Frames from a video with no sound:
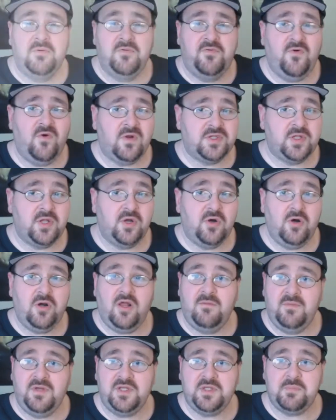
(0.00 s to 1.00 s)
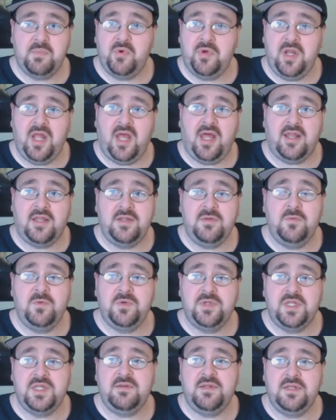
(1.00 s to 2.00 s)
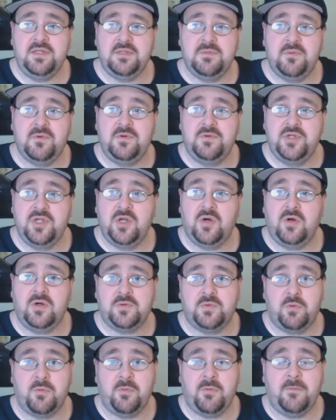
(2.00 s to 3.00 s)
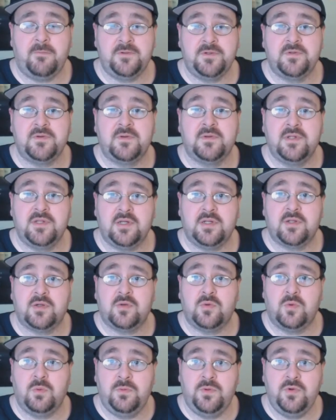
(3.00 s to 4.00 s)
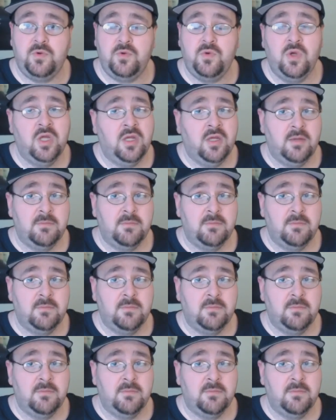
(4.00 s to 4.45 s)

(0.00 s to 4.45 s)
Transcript: Before I start, I must point out I did receive these free of charge for purpose of conducting a review,